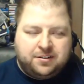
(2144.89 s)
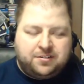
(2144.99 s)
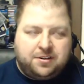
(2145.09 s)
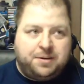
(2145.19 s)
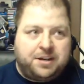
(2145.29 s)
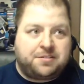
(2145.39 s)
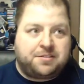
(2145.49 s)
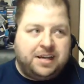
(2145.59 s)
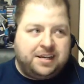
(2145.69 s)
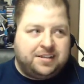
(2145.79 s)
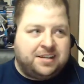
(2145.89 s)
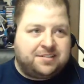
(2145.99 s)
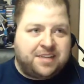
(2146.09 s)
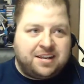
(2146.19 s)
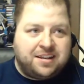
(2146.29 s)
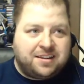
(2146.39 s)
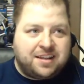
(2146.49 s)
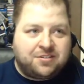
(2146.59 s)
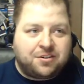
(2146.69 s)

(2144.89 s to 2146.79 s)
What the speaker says: So I'm like, great. It